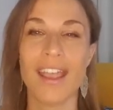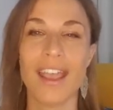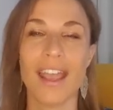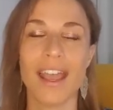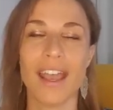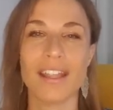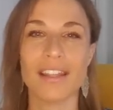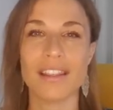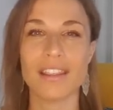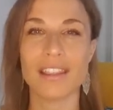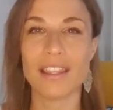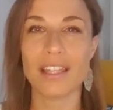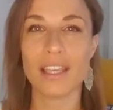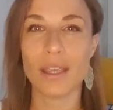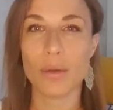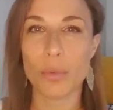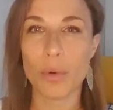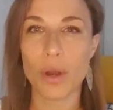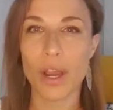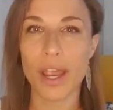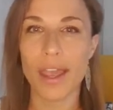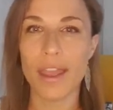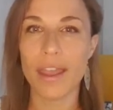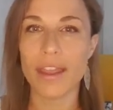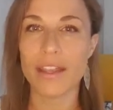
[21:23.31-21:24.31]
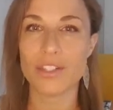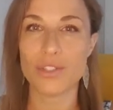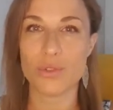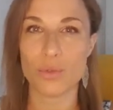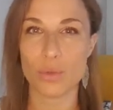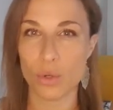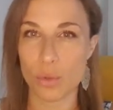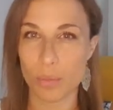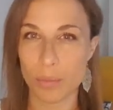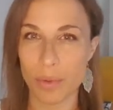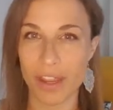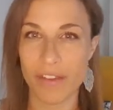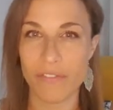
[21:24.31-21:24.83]
and Libra is
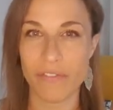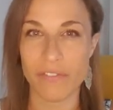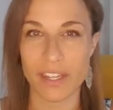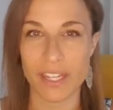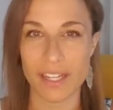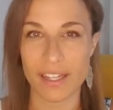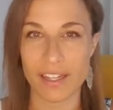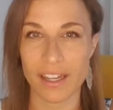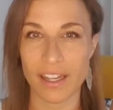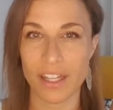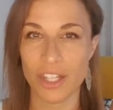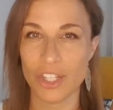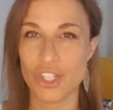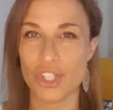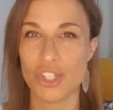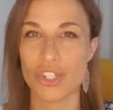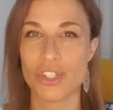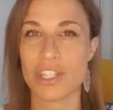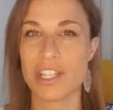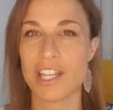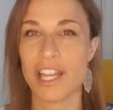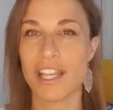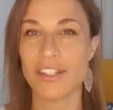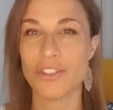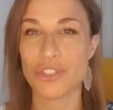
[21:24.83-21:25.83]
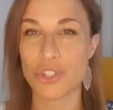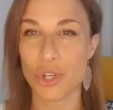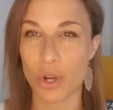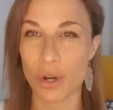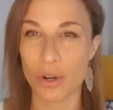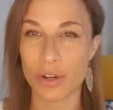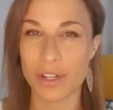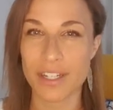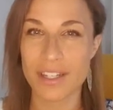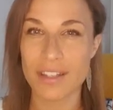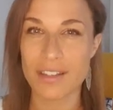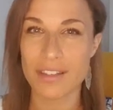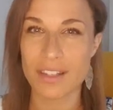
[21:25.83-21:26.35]
ruled by Venus, just like
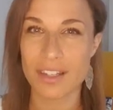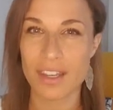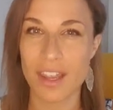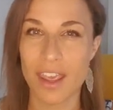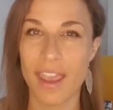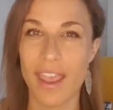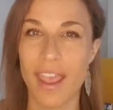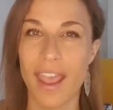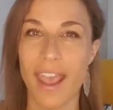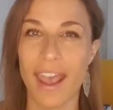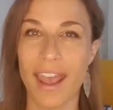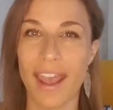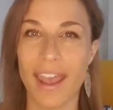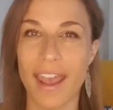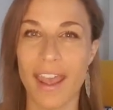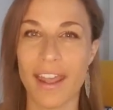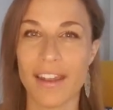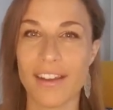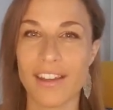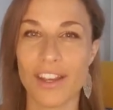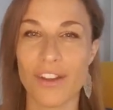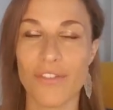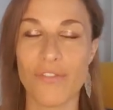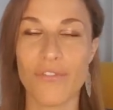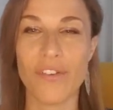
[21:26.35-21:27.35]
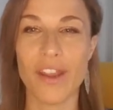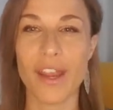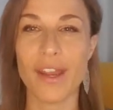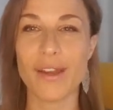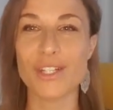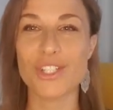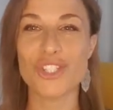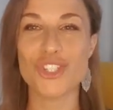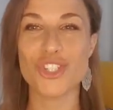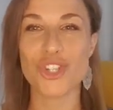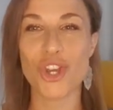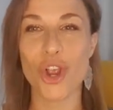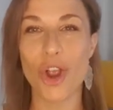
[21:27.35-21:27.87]
Taurus, and they're
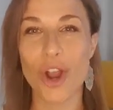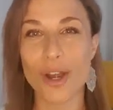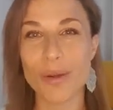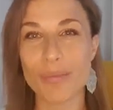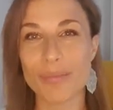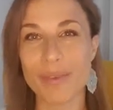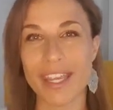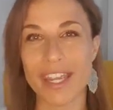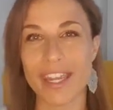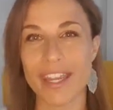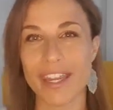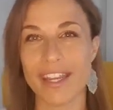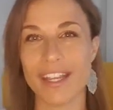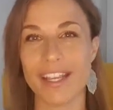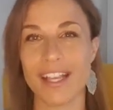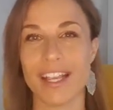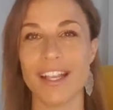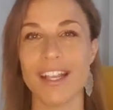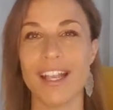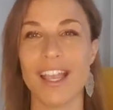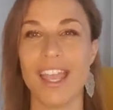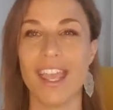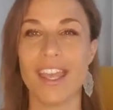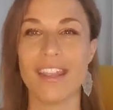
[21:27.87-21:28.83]
very charming.